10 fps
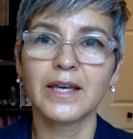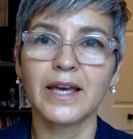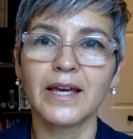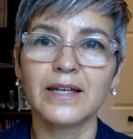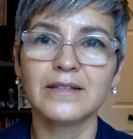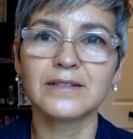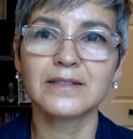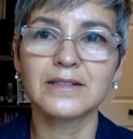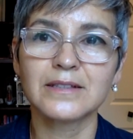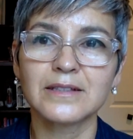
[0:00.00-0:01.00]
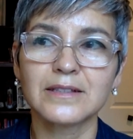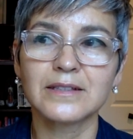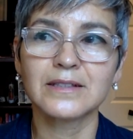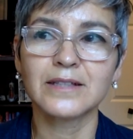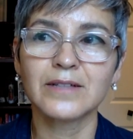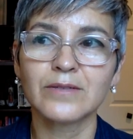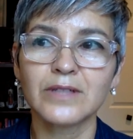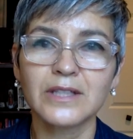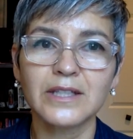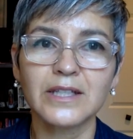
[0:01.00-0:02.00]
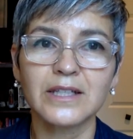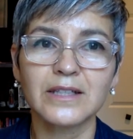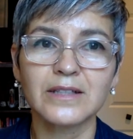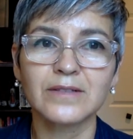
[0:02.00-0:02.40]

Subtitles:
And really,